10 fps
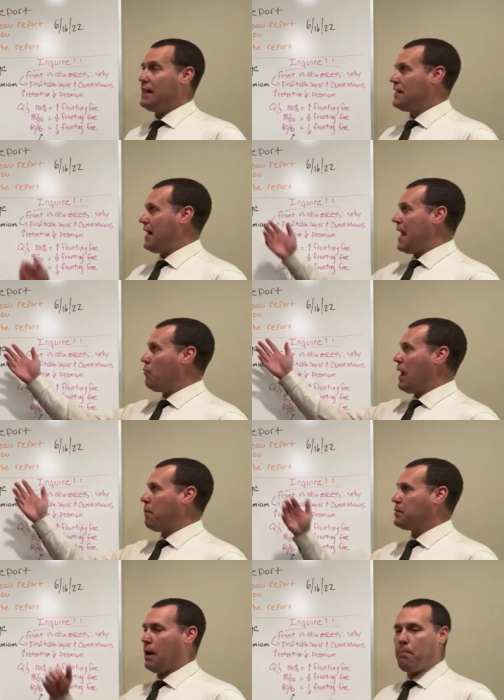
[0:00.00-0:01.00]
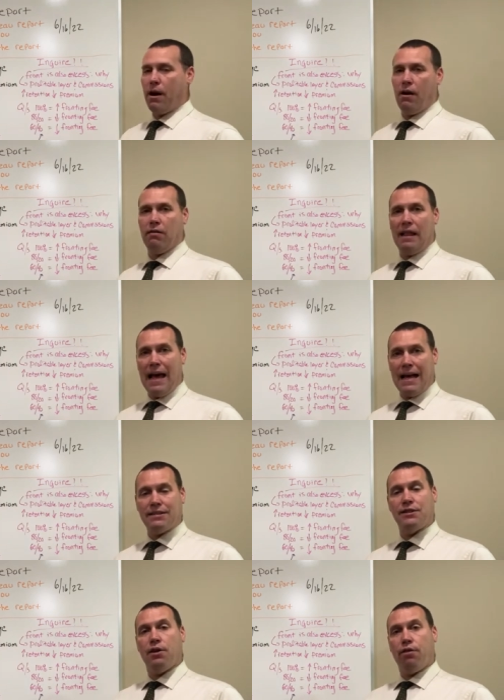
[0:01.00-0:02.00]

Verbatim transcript: Today wraps up our last